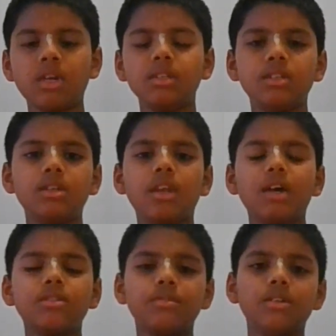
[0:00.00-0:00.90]
and then the
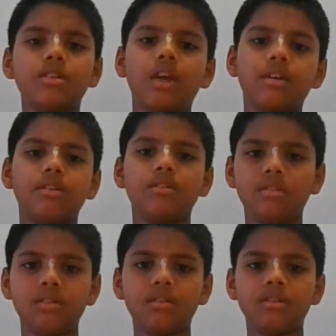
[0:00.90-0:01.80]
last one is like,
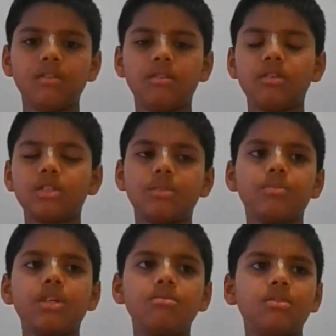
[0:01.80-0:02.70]
or
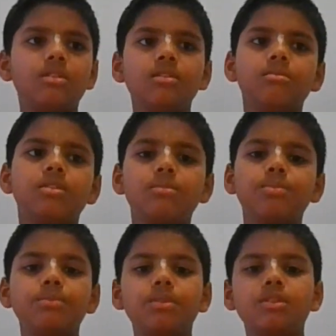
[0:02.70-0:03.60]
sometimes some
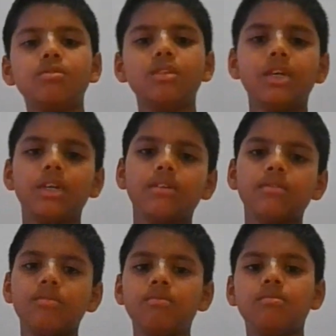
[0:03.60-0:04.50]
people do like,
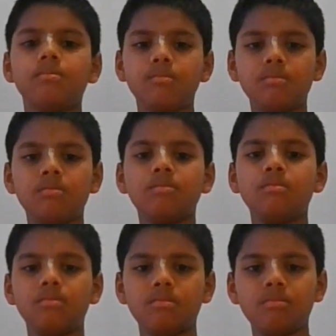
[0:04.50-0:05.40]

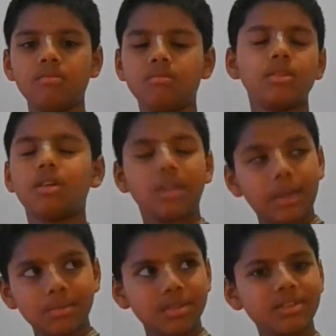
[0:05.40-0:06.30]
no,
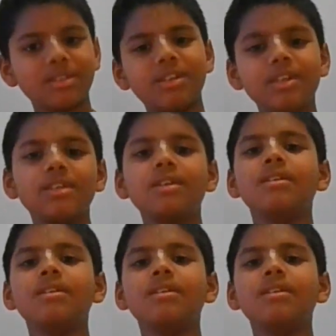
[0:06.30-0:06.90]
I mean, sorry.